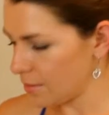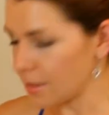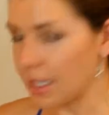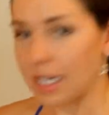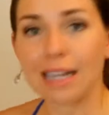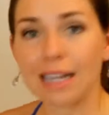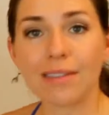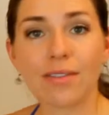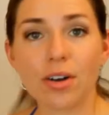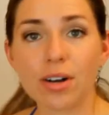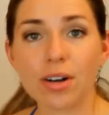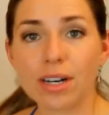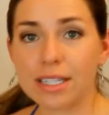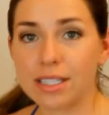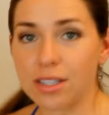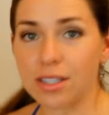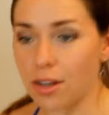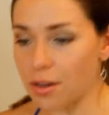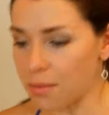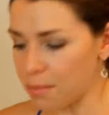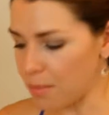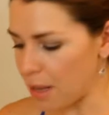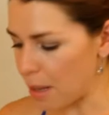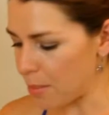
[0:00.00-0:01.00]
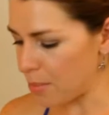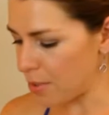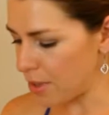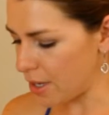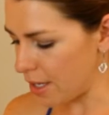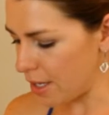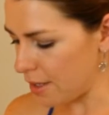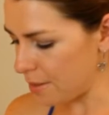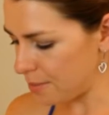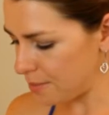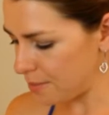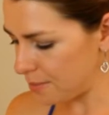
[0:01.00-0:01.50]
And I've already salt and peppered
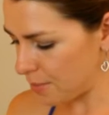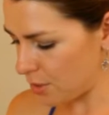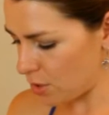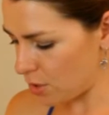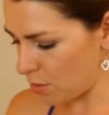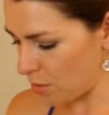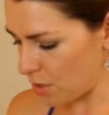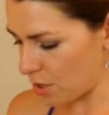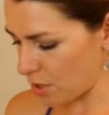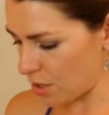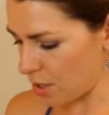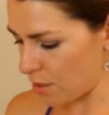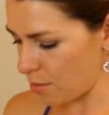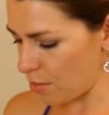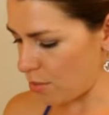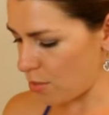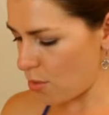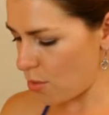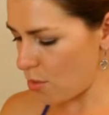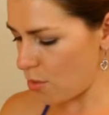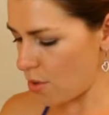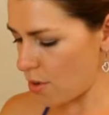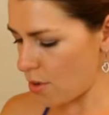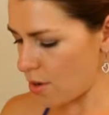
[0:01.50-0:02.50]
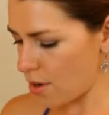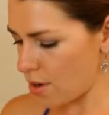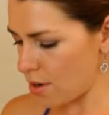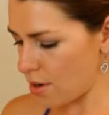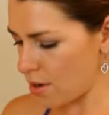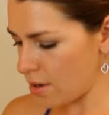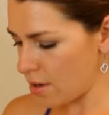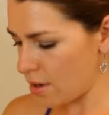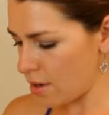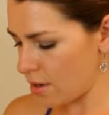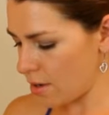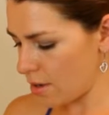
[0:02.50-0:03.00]
it. So I'm just going to
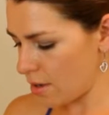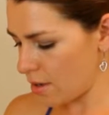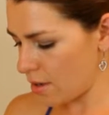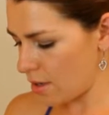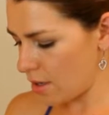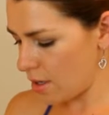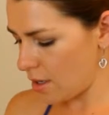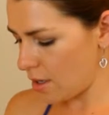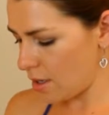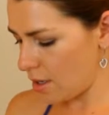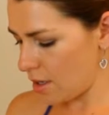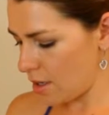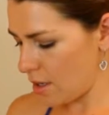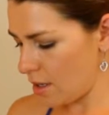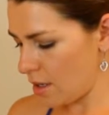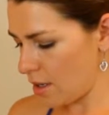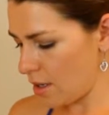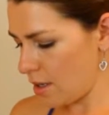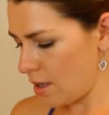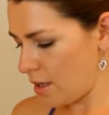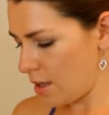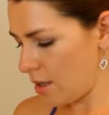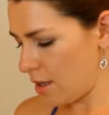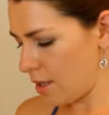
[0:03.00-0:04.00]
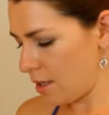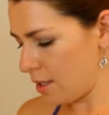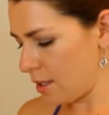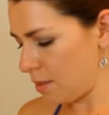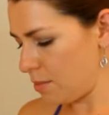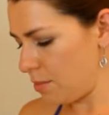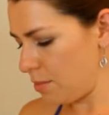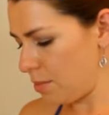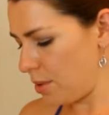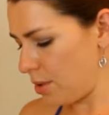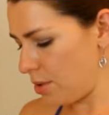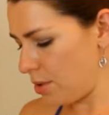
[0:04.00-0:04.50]
pour
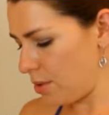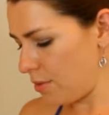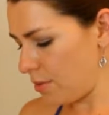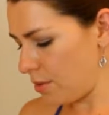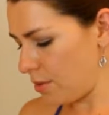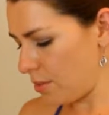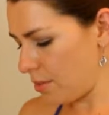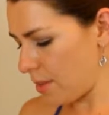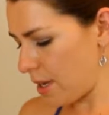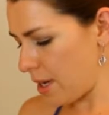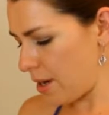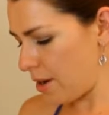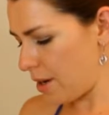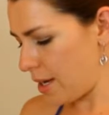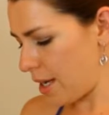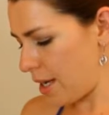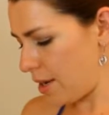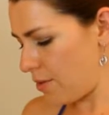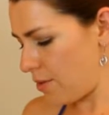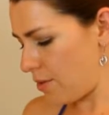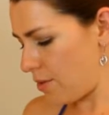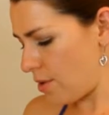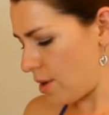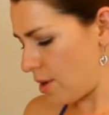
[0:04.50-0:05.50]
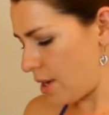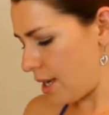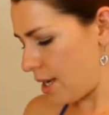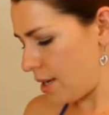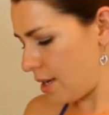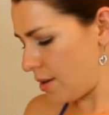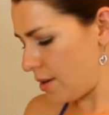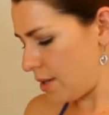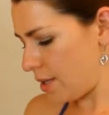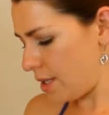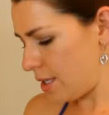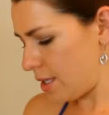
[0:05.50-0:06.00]
this beautiful marinade right
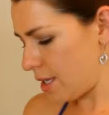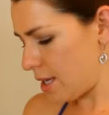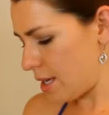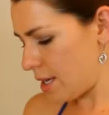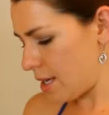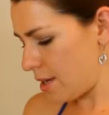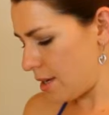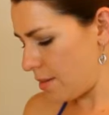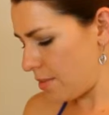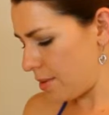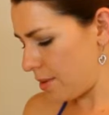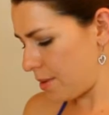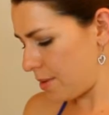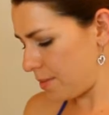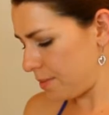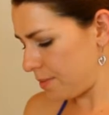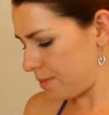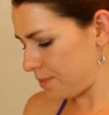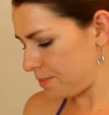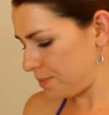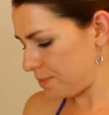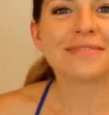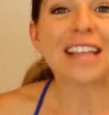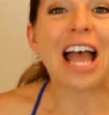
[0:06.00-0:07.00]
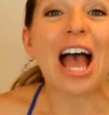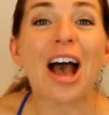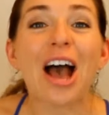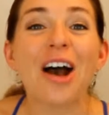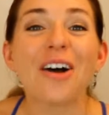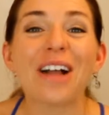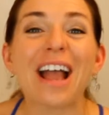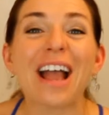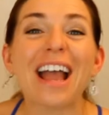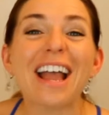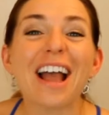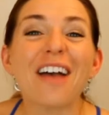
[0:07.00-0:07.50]
on top.
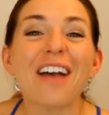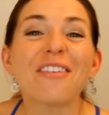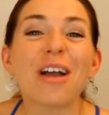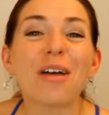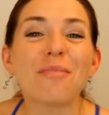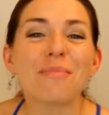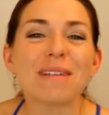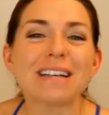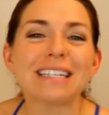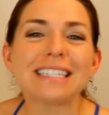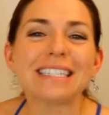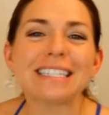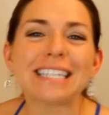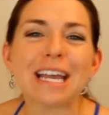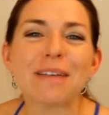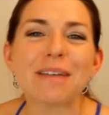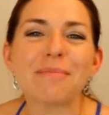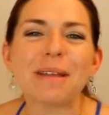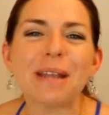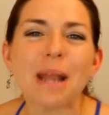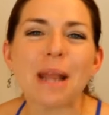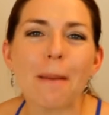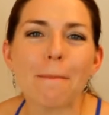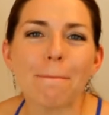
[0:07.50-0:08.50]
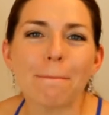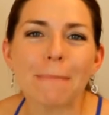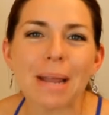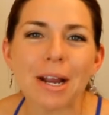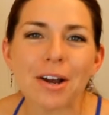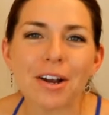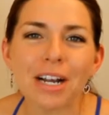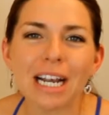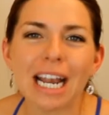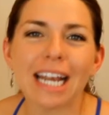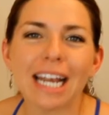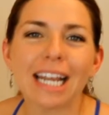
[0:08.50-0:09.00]
Okay, I've got my salmon
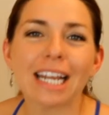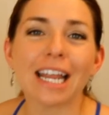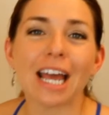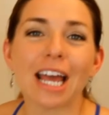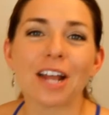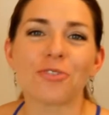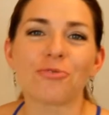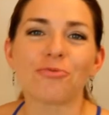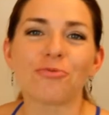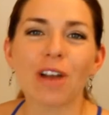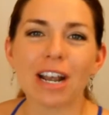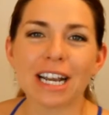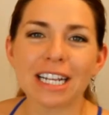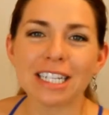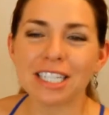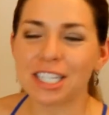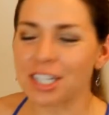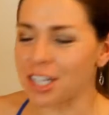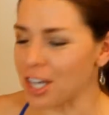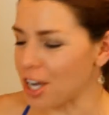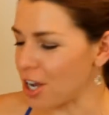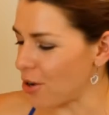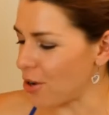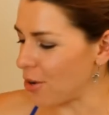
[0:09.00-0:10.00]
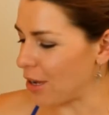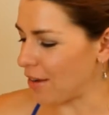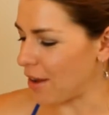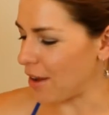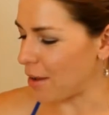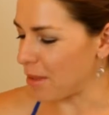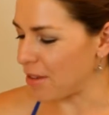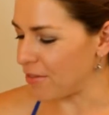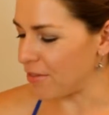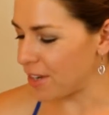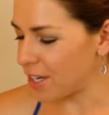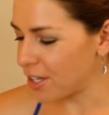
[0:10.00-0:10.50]
marinated and ready to go. I've
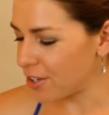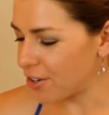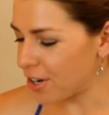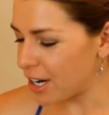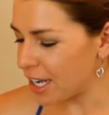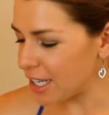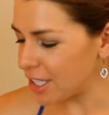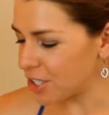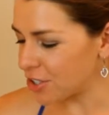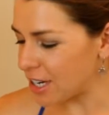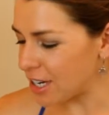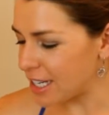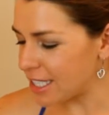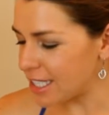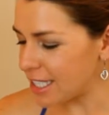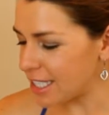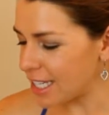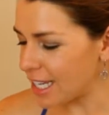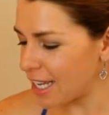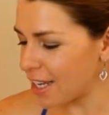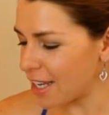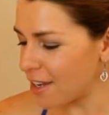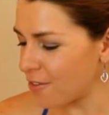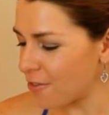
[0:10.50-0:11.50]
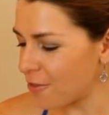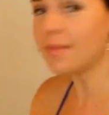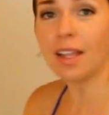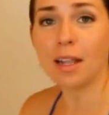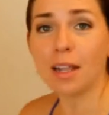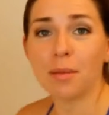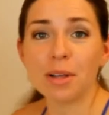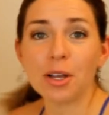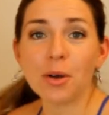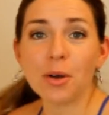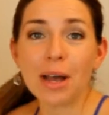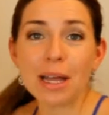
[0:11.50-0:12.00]
got my vinaigrette dressing. I'm
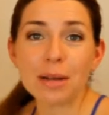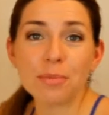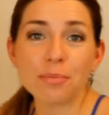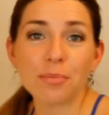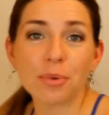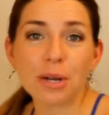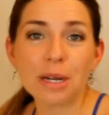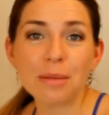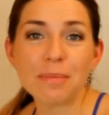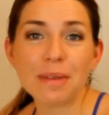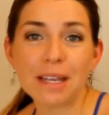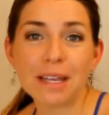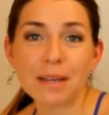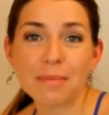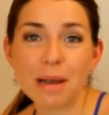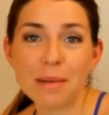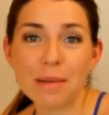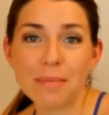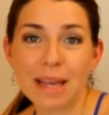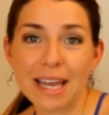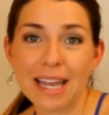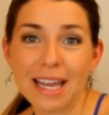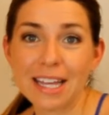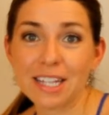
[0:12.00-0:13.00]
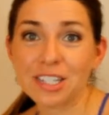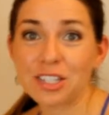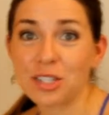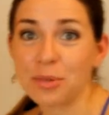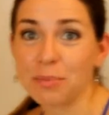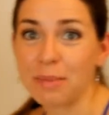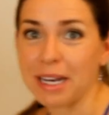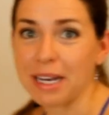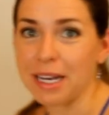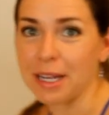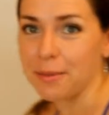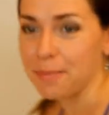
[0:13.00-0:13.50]
going to go ahead and preheat my pan to
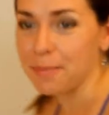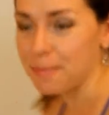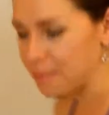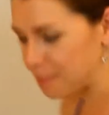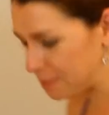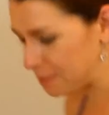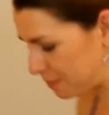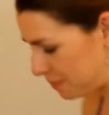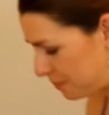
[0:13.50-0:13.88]
medium.